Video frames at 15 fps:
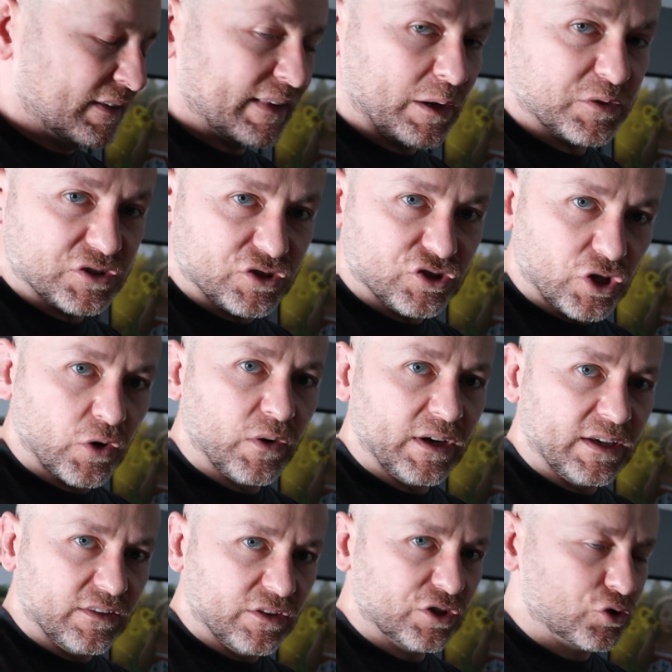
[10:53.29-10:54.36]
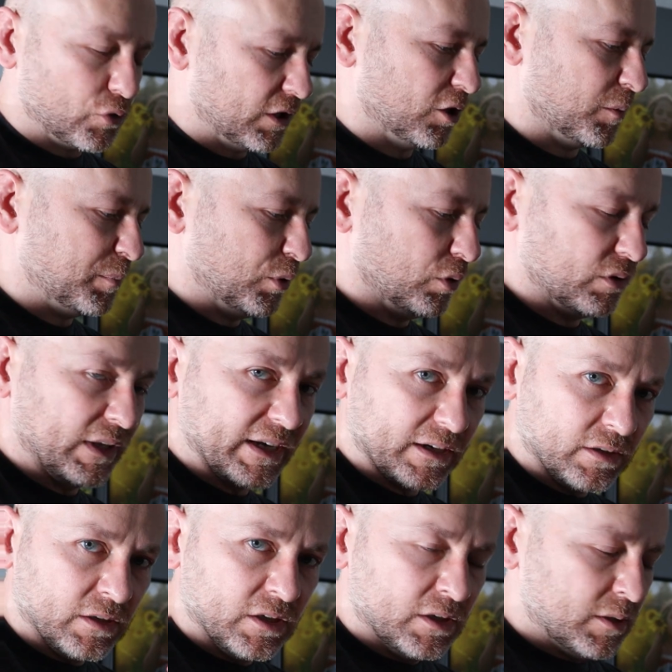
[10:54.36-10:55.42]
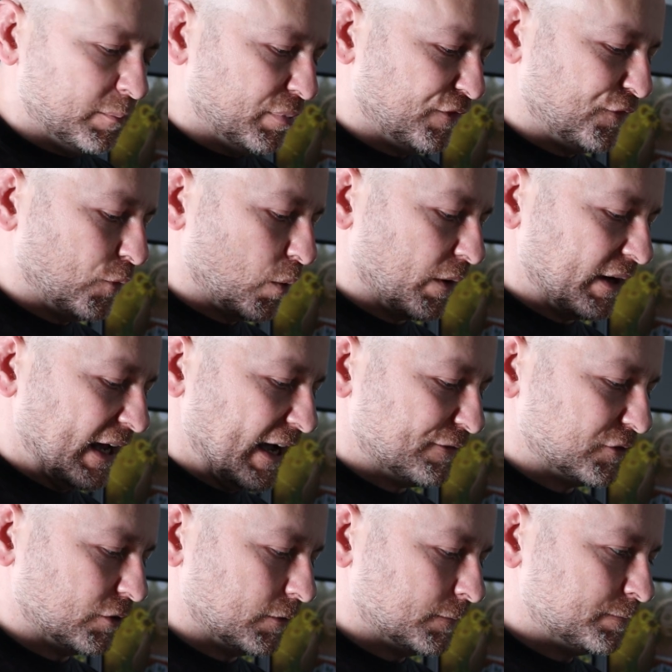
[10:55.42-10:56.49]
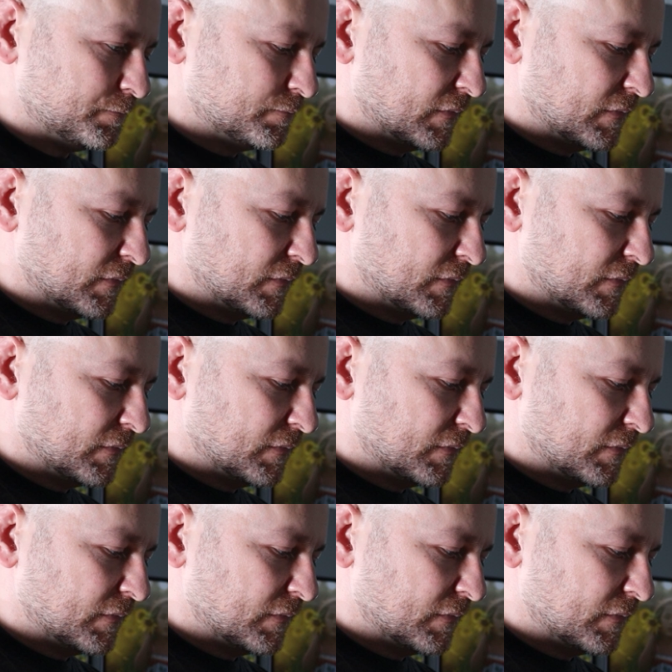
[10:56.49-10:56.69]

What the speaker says: That was during the trigger pull, like before and after.